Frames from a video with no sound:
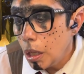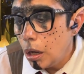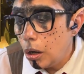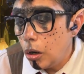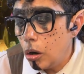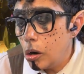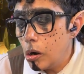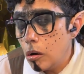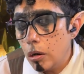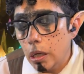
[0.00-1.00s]

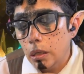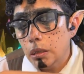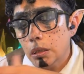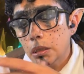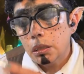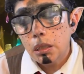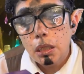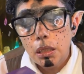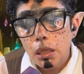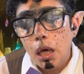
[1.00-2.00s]
Oh, now this is
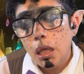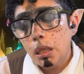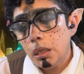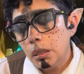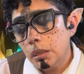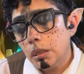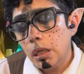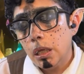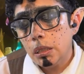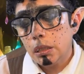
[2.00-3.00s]
another
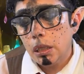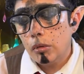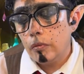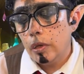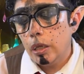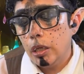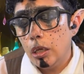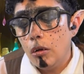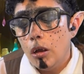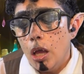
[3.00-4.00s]
dancing
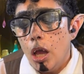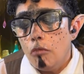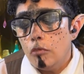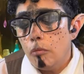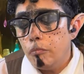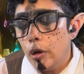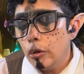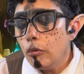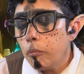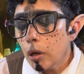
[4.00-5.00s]
video.
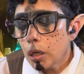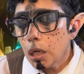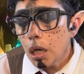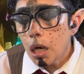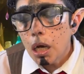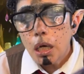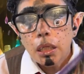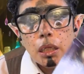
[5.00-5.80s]
Roberto Bacon